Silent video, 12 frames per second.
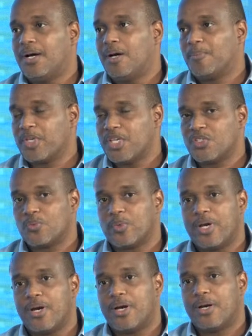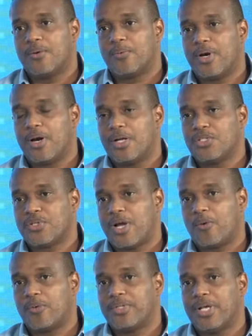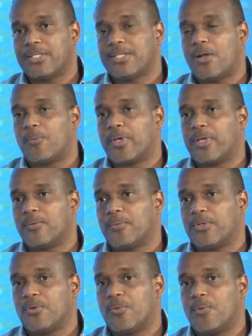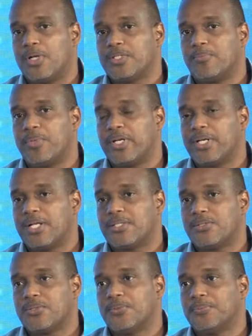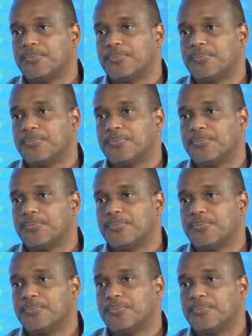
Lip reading: Yes, we're on track with that, and we want to bring that to